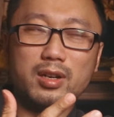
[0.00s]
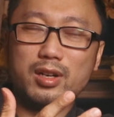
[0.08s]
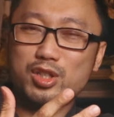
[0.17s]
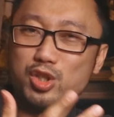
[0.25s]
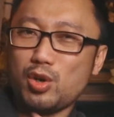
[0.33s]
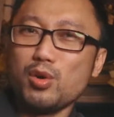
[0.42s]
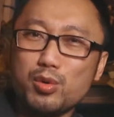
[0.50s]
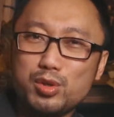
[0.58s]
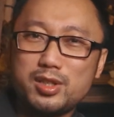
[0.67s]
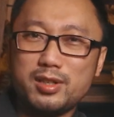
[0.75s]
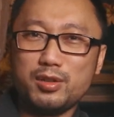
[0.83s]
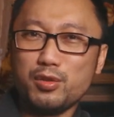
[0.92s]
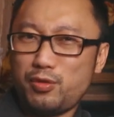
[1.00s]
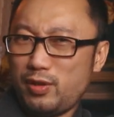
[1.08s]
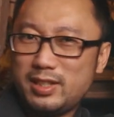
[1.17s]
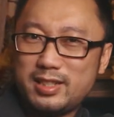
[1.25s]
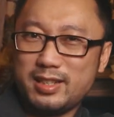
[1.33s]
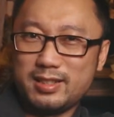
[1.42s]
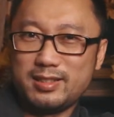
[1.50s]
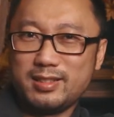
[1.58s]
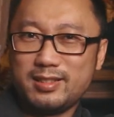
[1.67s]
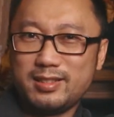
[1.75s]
solution to fix it.